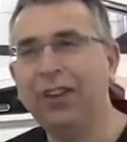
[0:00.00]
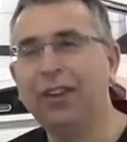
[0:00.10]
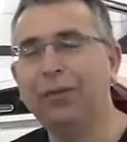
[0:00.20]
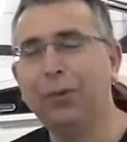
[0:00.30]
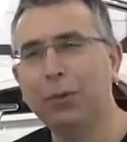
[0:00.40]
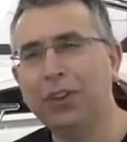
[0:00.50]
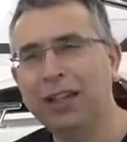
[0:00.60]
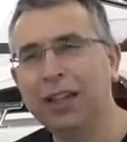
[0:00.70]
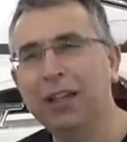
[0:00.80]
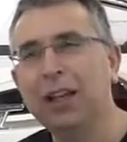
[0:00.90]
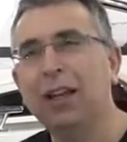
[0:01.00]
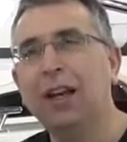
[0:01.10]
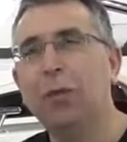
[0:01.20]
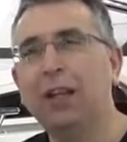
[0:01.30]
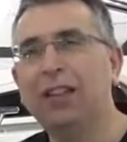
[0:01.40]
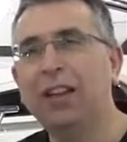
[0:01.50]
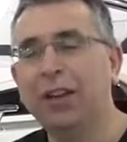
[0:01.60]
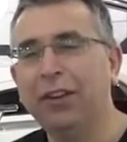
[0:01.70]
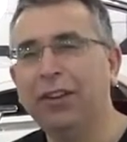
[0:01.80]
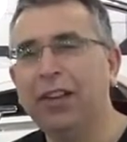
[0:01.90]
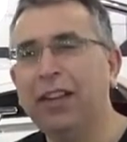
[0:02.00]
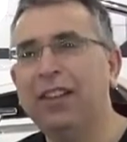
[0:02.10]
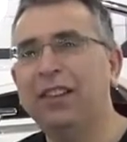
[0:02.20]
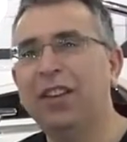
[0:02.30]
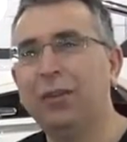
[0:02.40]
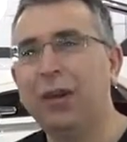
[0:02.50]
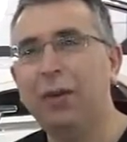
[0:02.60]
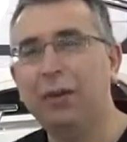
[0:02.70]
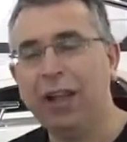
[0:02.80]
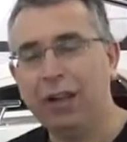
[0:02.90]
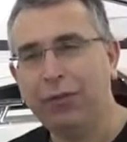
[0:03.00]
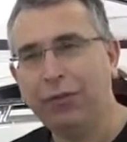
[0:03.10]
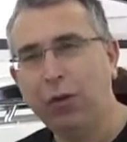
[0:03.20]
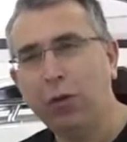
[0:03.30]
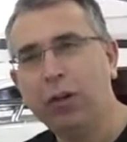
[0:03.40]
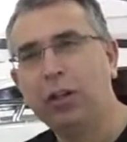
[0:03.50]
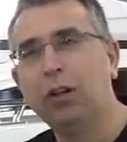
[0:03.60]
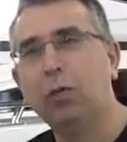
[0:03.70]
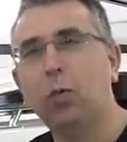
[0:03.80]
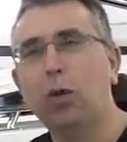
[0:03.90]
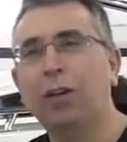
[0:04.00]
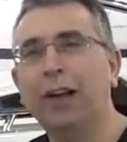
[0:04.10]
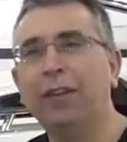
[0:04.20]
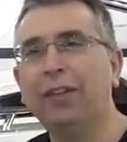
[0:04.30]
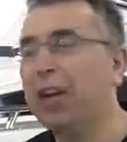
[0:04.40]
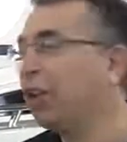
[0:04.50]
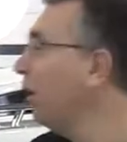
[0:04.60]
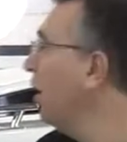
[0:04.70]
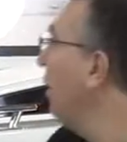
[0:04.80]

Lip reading: the 640, and what it does is it does away with that forward walk-around section